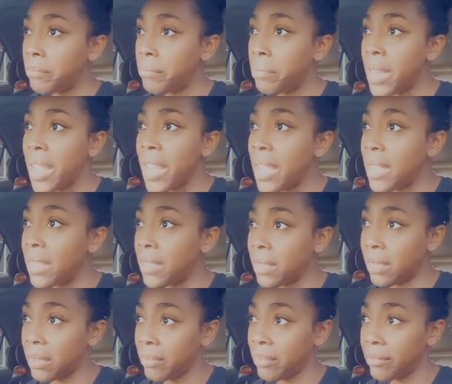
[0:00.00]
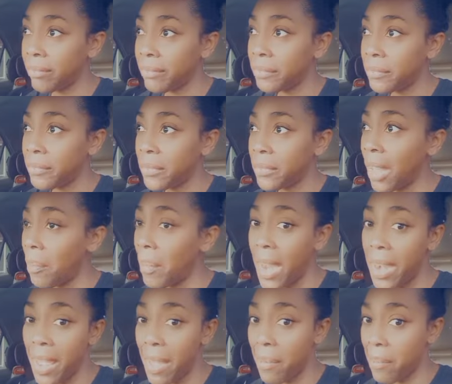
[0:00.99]
please, no
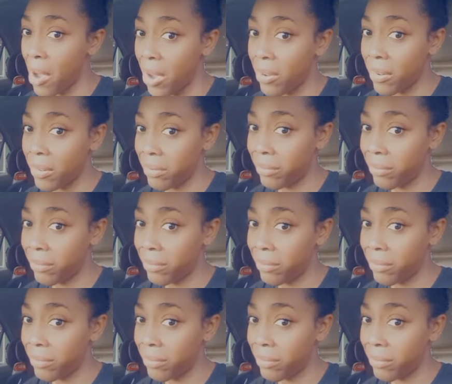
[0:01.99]
make them book.